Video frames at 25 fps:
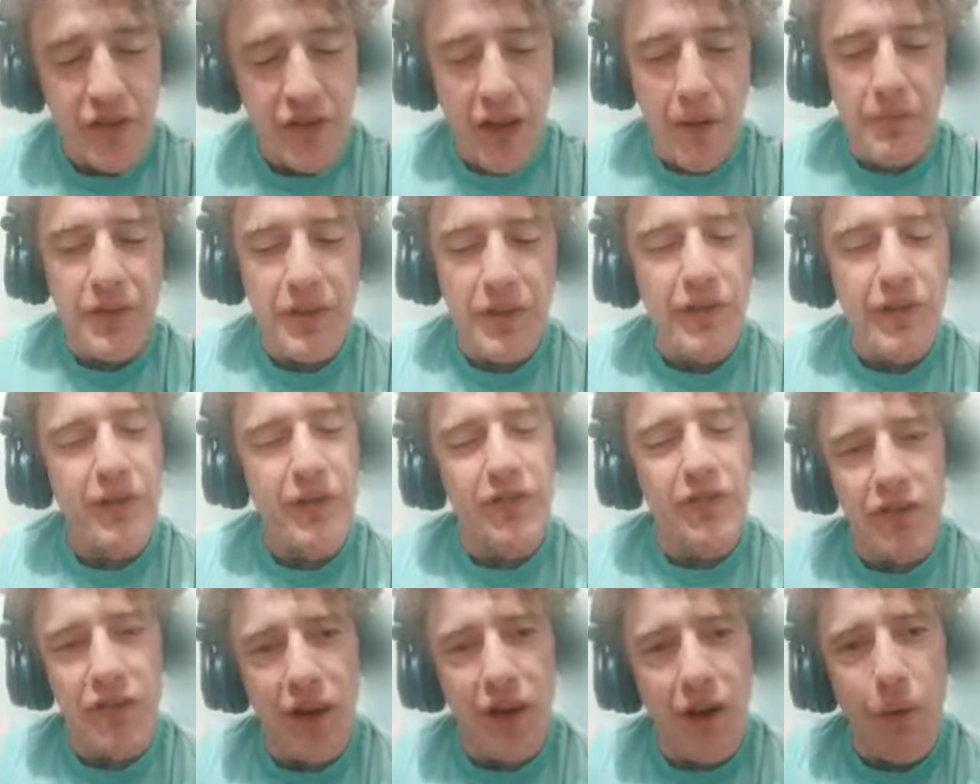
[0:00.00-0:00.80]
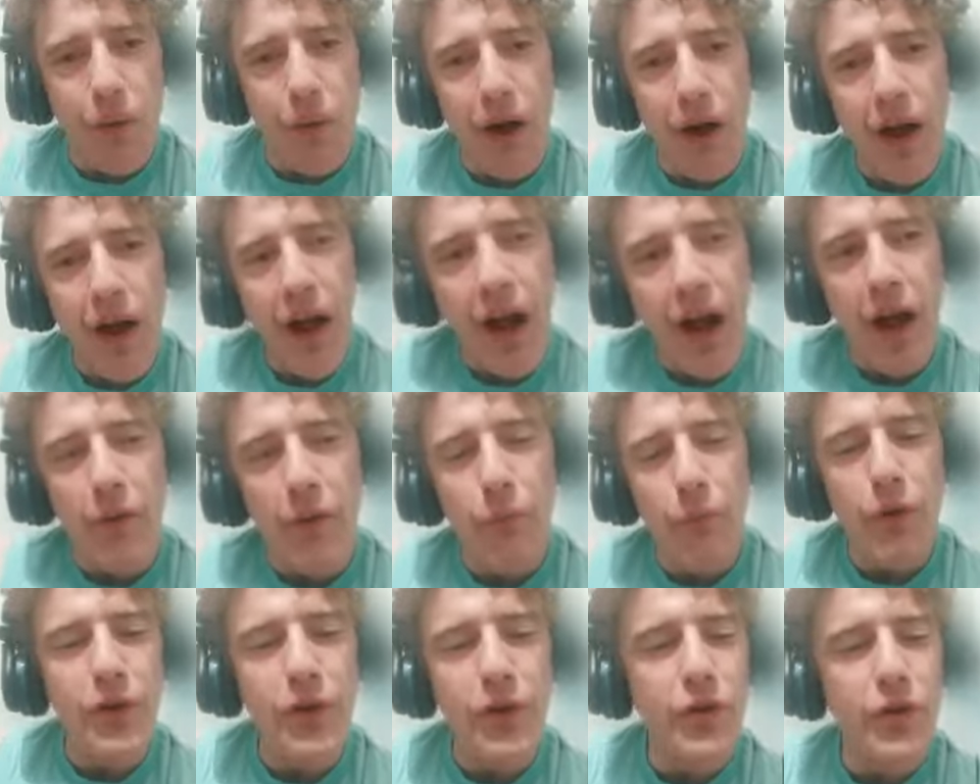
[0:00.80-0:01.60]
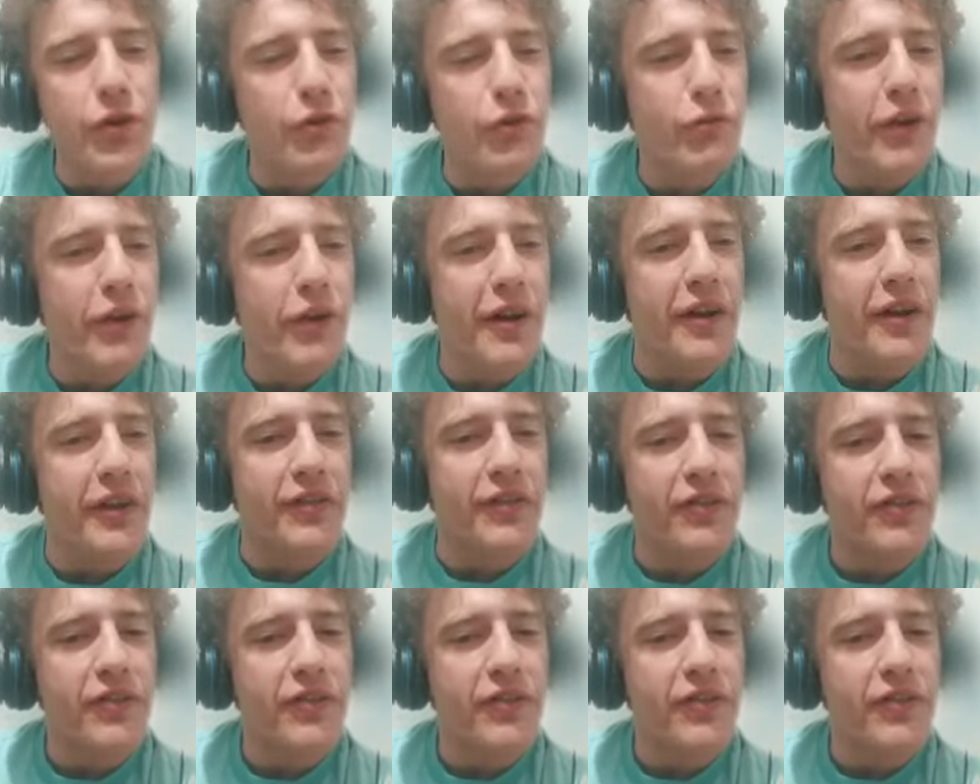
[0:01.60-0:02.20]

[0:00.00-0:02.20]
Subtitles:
I'm curious to know, what do you credit,